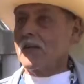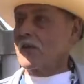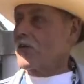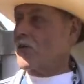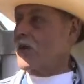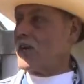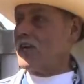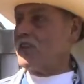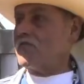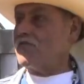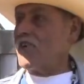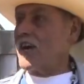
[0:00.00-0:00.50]

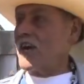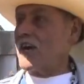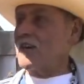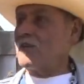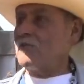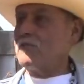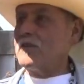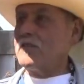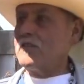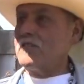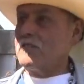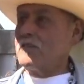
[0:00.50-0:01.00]
great
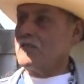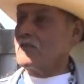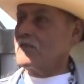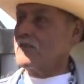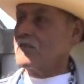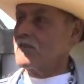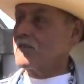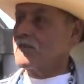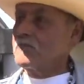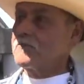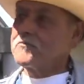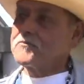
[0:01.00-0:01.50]
environment,
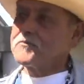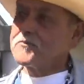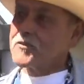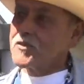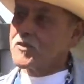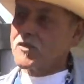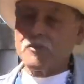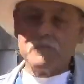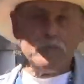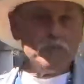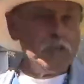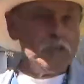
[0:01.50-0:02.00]

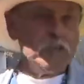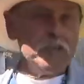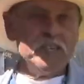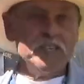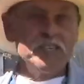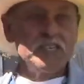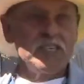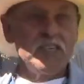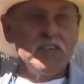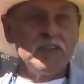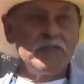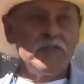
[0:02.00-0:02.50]

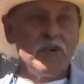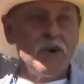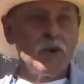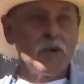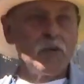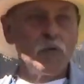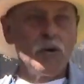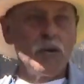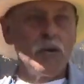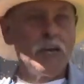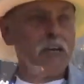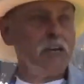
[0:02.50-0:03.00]
community's not
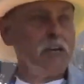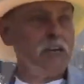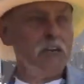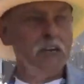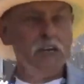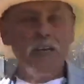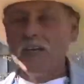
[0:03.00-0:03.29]
far away,